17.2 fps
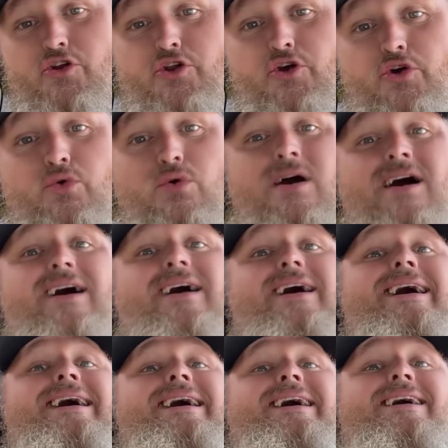ado,
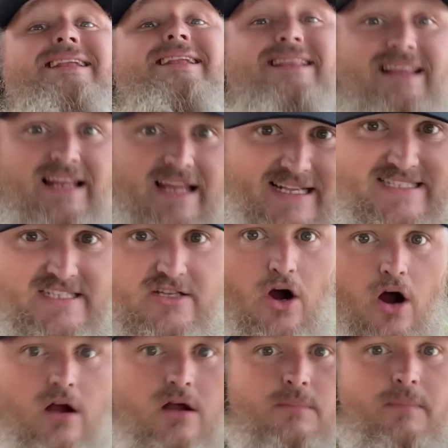let's
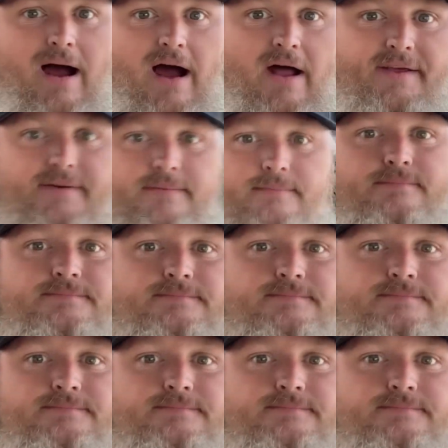talk about it.